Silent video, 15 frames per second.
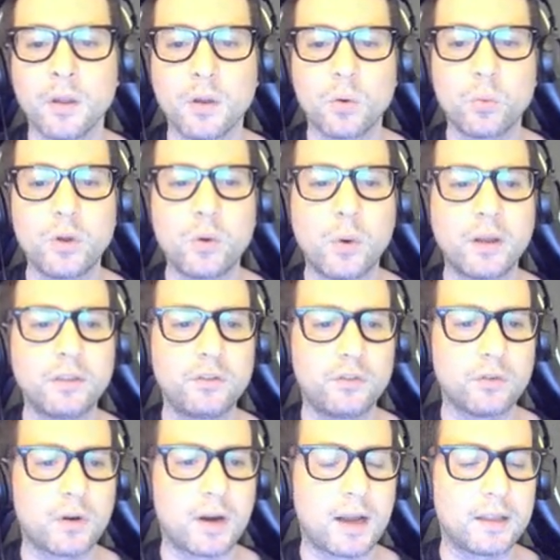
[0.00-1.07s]
We want
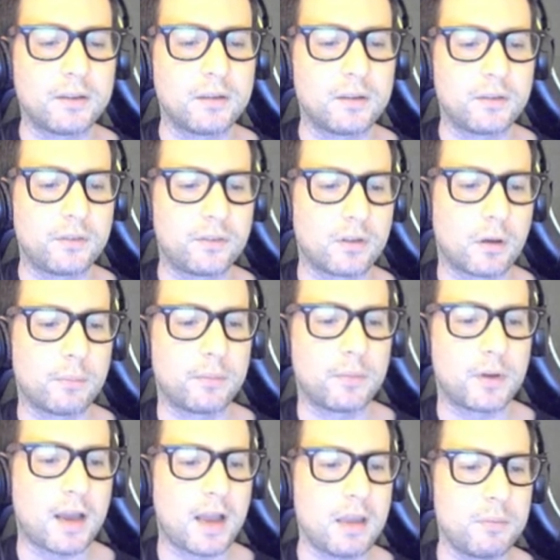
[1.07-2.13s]
to add some
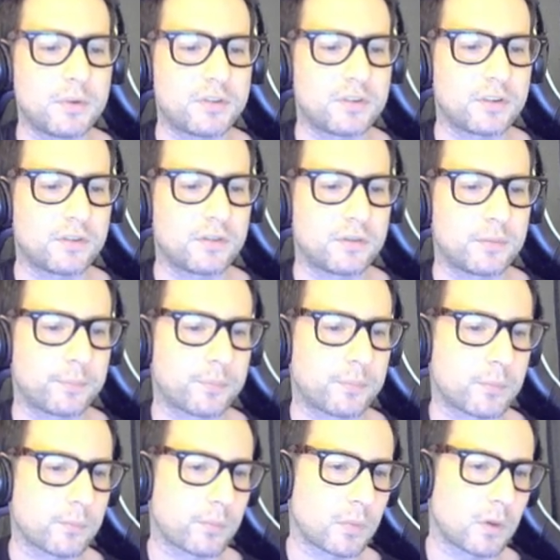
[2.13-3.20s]
images
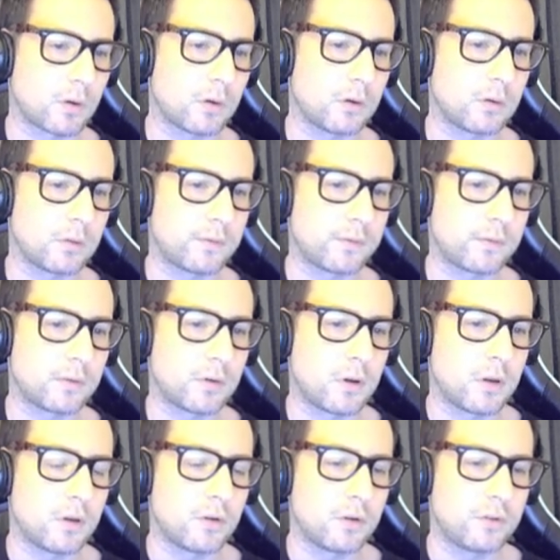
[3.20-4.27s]
of
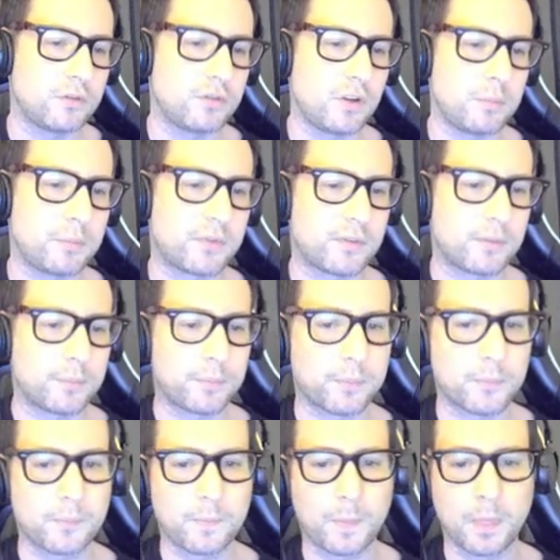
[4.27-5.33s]
ships.
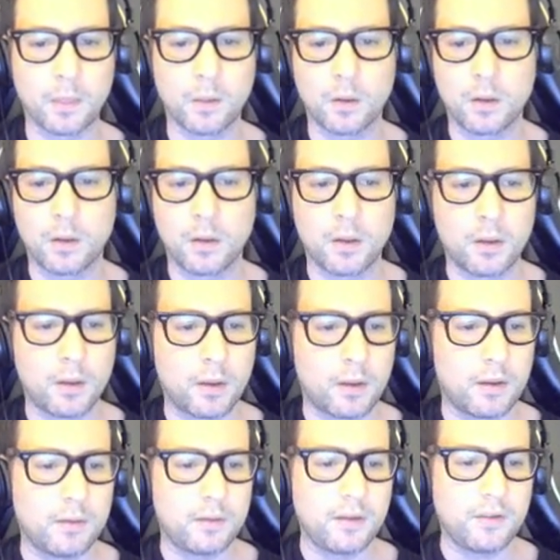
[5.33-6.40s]

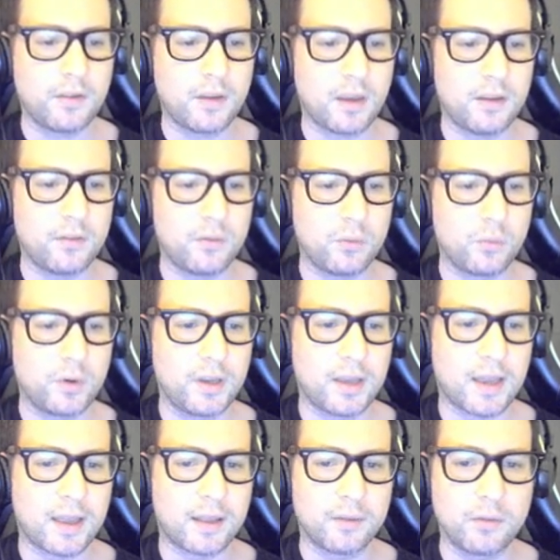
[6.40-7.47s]
In this case, we
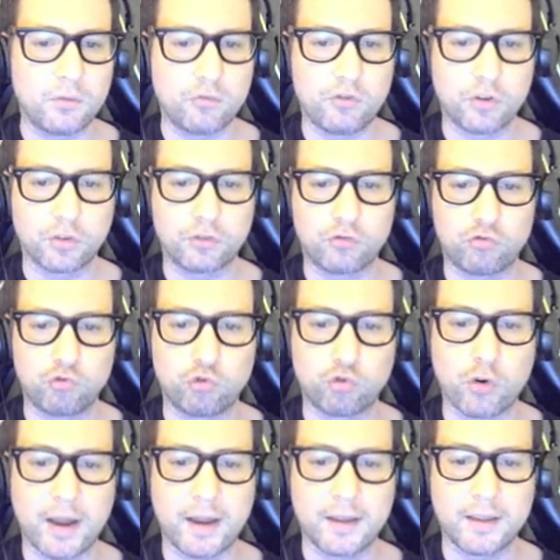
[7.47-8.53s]
can just
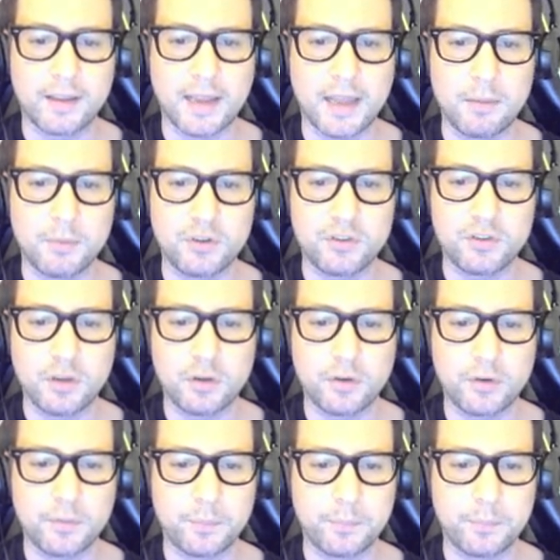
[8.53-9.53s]
drag an image here.